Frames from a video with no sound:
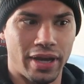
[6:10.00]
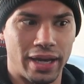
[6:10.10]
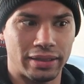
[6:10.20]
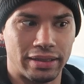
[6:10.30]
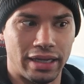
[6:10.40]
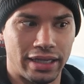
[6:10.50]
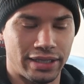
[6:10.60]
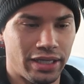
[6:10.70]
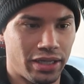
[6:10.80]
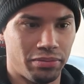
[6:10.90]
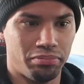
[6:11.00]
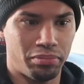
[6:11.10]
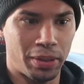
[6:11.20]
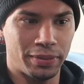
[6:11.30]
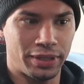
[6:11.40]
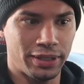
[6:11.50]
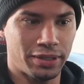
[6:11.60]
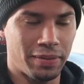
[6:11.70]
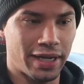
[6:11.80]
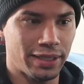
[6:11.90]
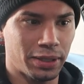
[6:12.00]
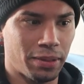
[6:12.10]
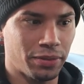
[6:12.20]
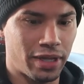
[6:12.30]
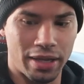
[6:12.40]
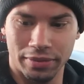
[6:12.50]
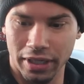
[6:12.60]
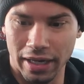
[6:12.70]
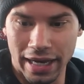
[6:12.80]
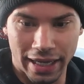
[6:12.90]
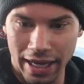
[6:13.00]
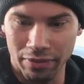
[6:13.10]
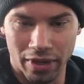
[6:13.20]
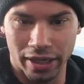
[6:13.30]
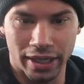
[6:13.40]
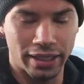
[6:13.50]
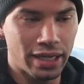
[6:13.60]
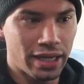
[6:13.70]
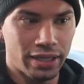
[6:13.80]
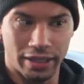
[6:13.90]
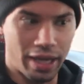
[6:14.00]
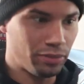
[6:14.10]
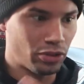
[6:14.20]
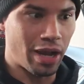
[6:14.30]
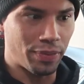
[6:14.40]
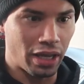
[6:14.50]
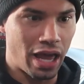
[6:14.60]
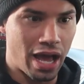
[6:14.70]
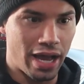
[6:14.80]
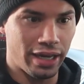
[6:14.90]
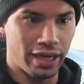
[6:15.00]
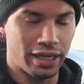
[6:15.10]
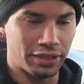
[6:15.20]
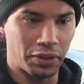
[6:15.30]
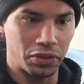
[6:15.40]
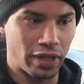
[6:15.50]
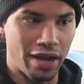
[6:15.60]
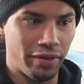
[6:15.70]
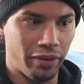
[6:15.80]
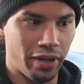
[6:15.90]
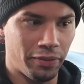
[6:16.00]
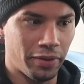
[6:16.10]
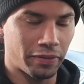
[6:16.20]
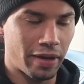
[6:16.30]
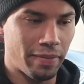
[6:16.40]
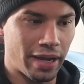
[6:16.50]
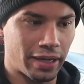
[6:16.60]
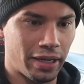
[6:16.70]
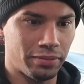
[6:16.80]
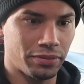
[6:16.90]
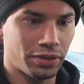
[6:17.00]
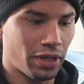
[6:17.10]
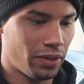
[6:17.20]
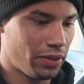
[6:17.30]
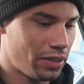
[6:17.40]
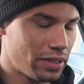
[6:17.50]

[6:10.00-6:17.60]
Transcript: yeah, I just need to burp the system, I guess, a couple times here. I had the heat running. The temp dropped a lot, and I started driving, it went right back up. So,